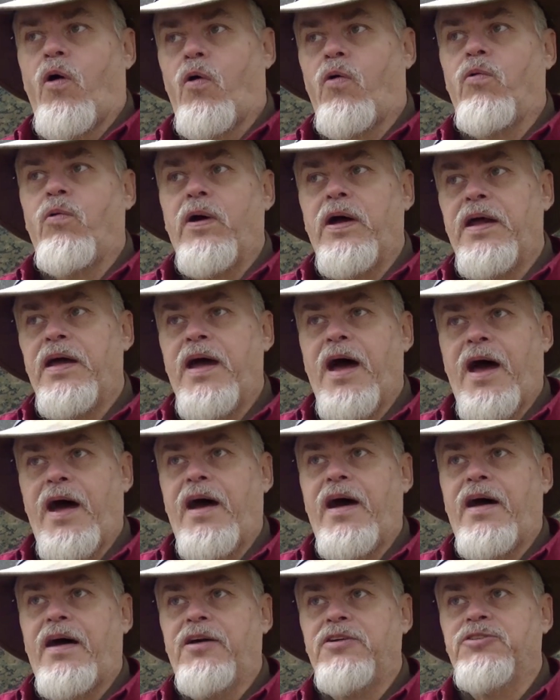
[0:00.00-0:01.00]
already
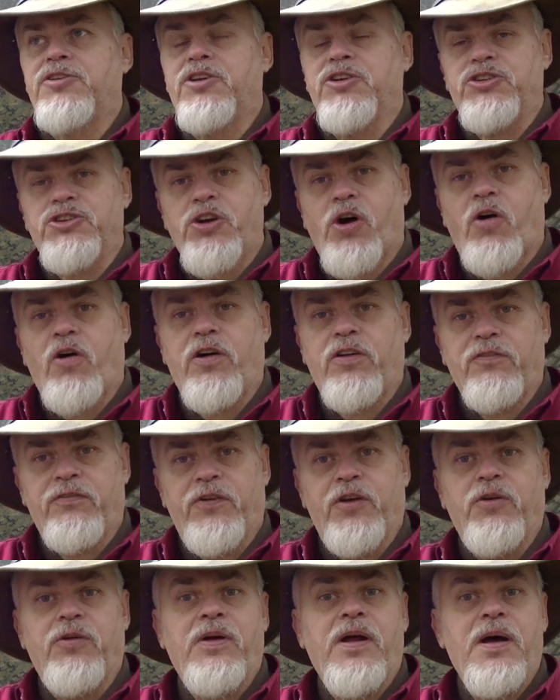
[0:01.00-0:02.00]
has the starting
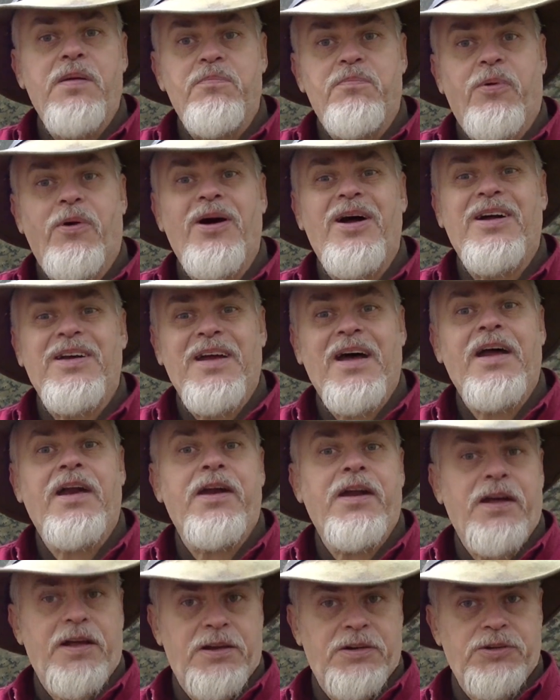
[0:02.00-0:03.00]
fluid
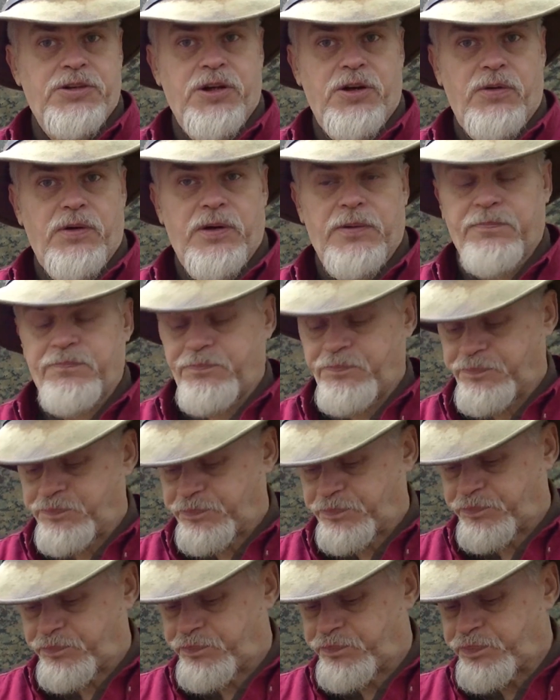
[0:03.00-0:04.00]
impregnated into it.
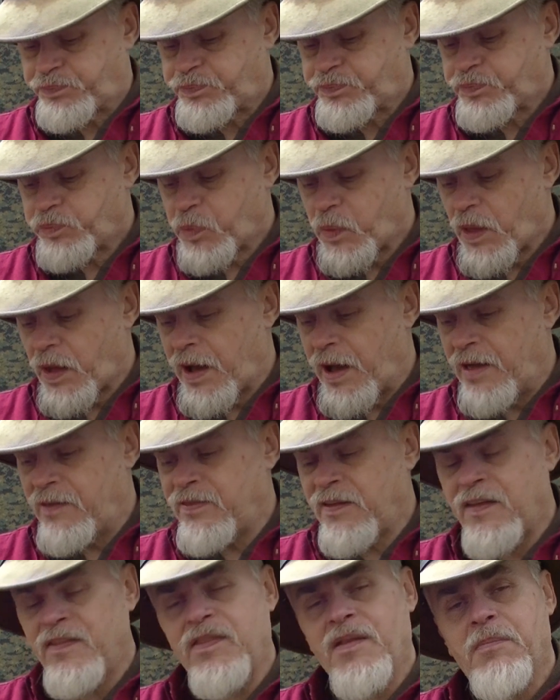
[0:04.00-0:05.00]

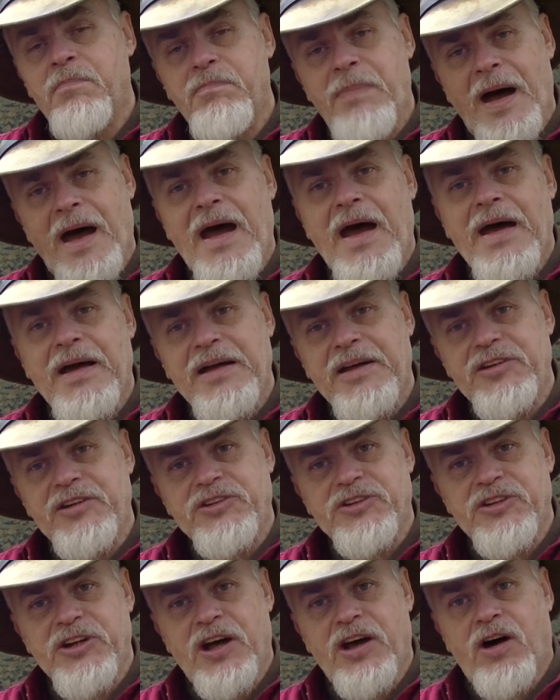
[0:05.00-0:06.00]
And then the bag
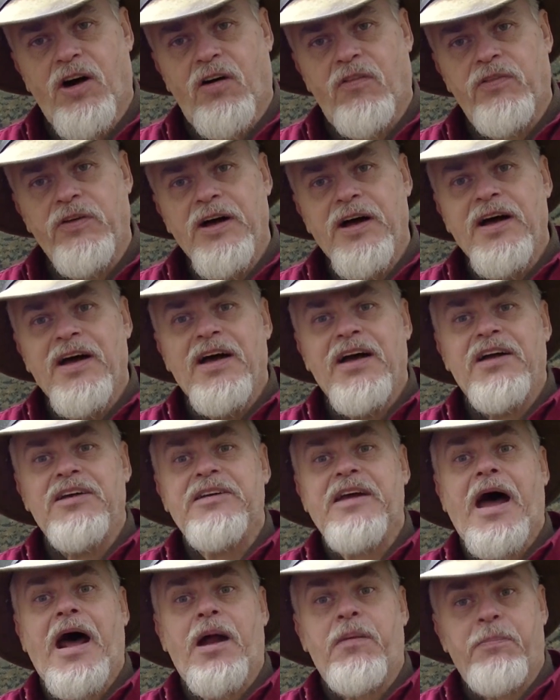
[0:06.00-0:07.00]
itself has
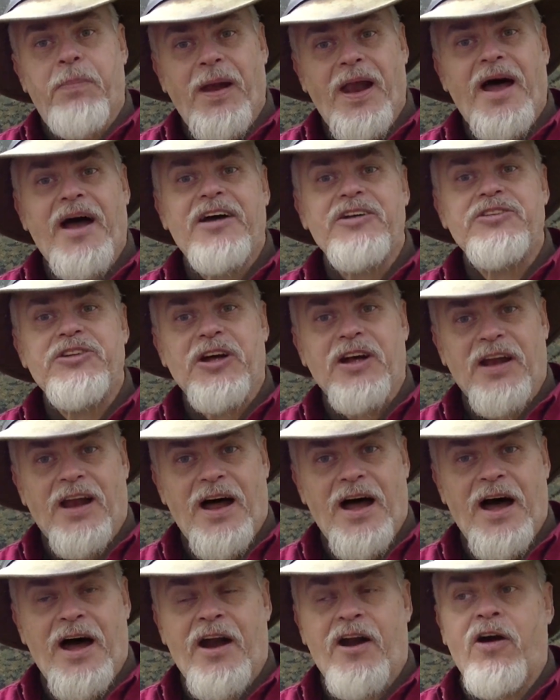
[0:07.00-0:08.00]
got a plastic
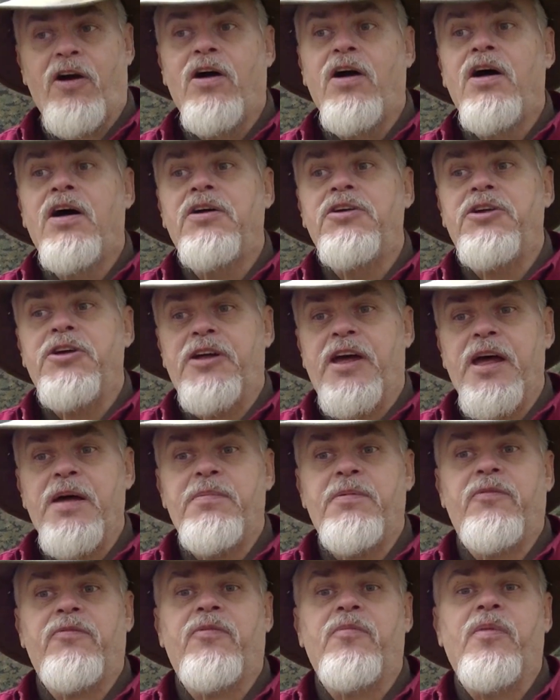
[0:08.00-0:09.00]
liner to
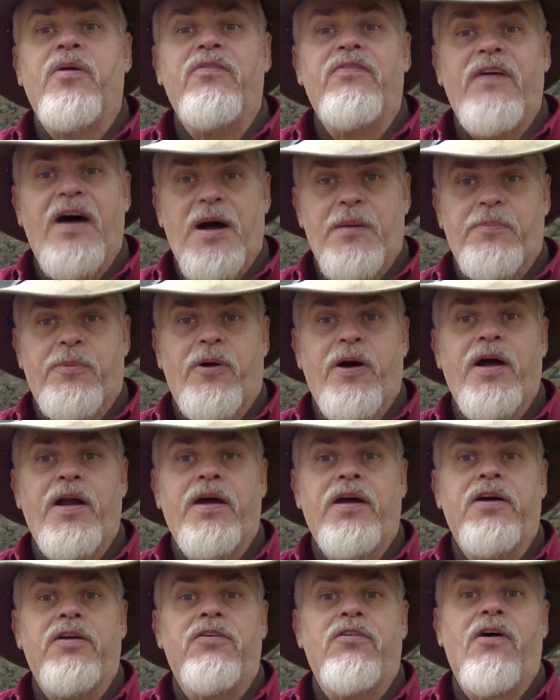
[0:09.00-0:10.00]
keep it from
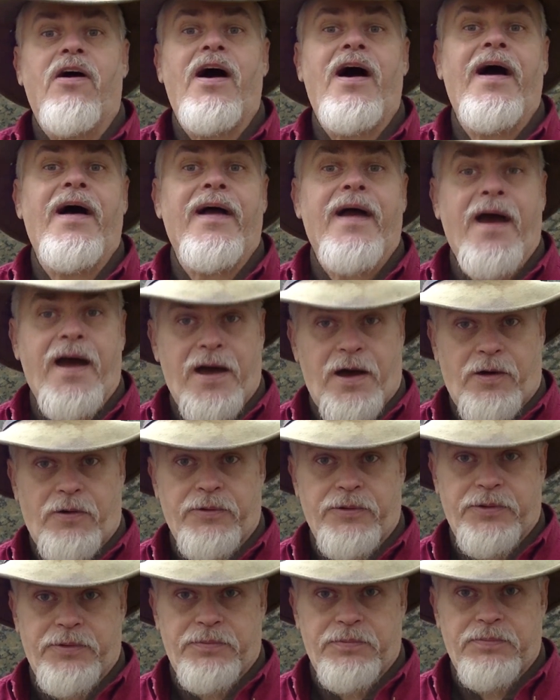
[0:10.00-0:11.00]
evaporating and drying
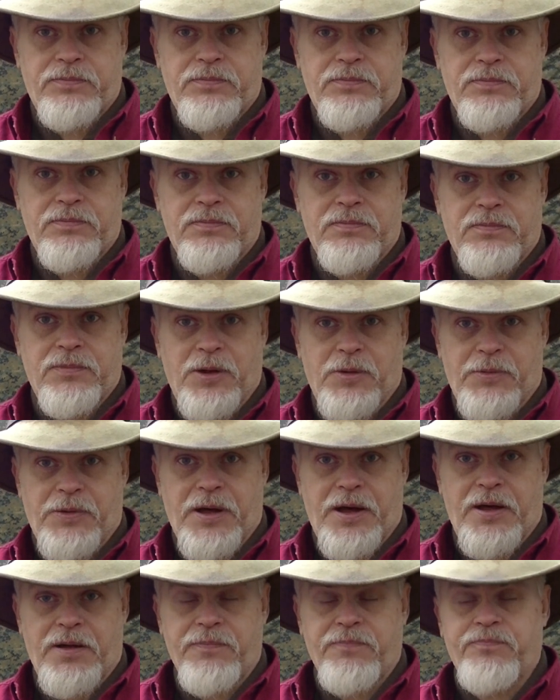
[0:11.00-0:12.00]
out.
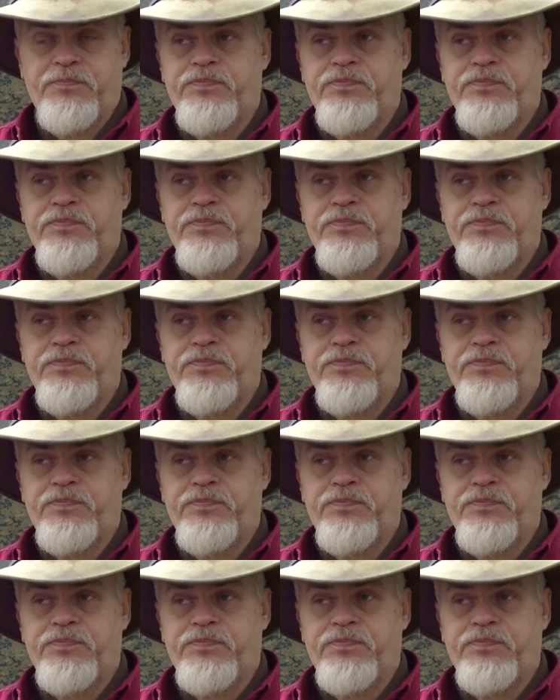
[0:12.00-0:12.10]
Okay?